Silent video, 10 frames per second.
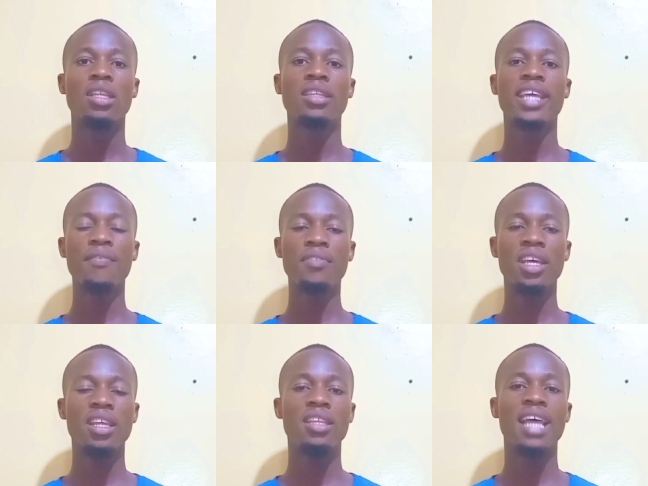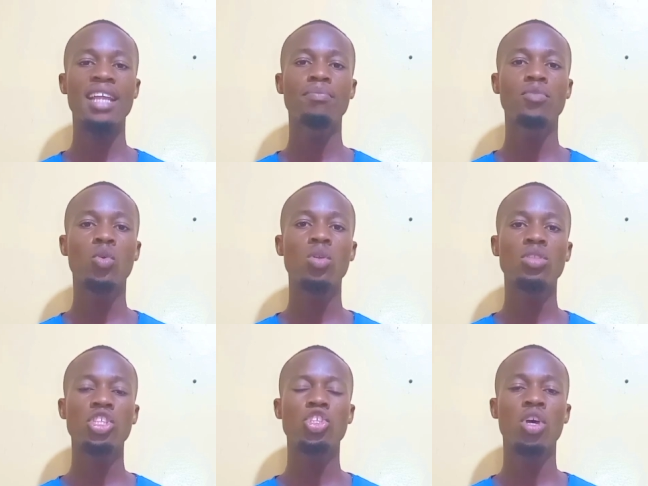definitely that
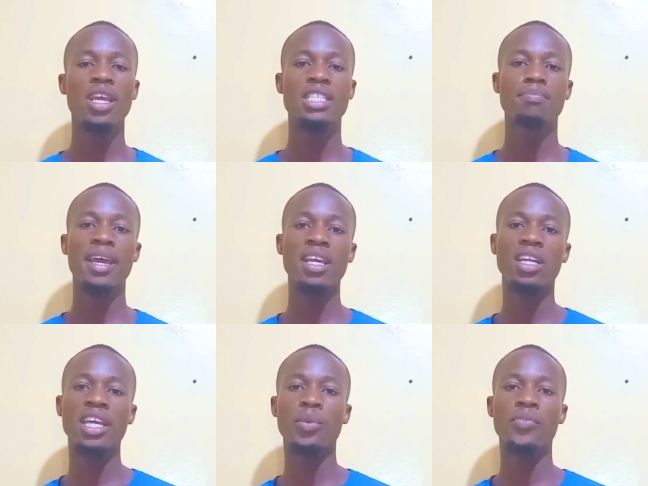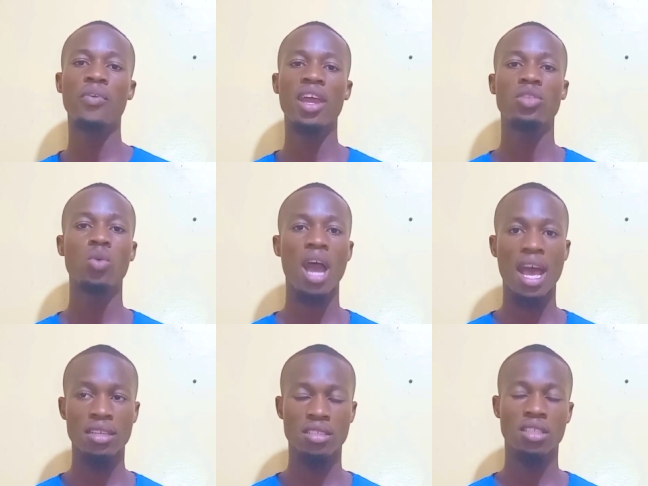condition is medically referred to
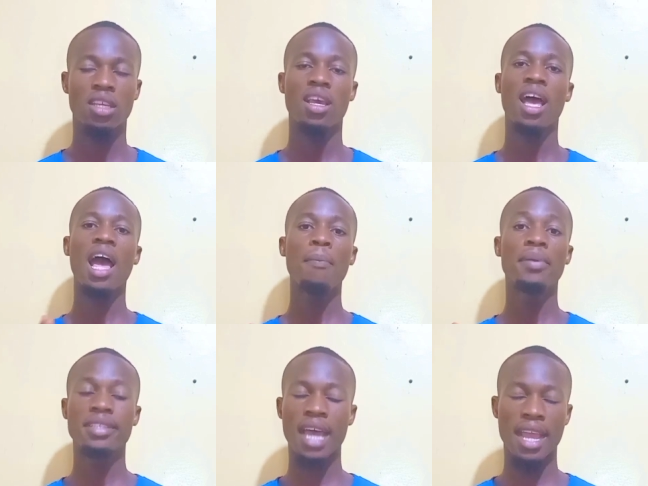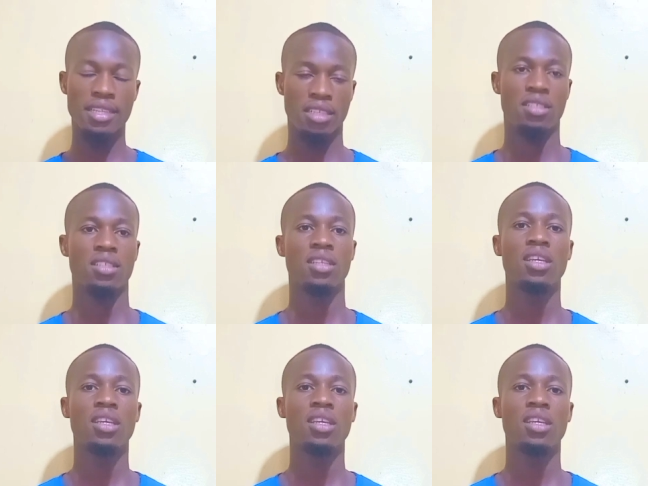as hepatitis.